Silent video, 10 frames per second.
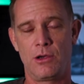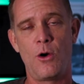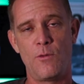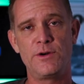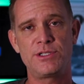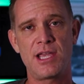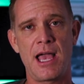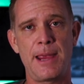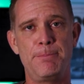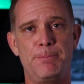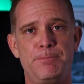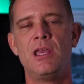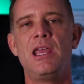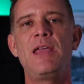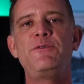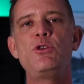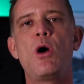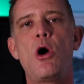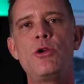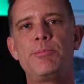over time. If
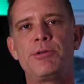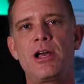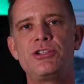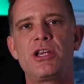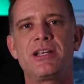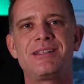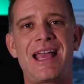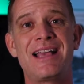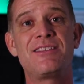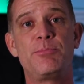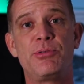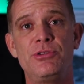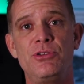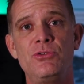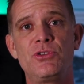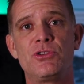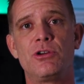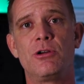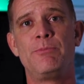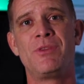you own a project as the
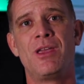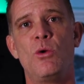producer,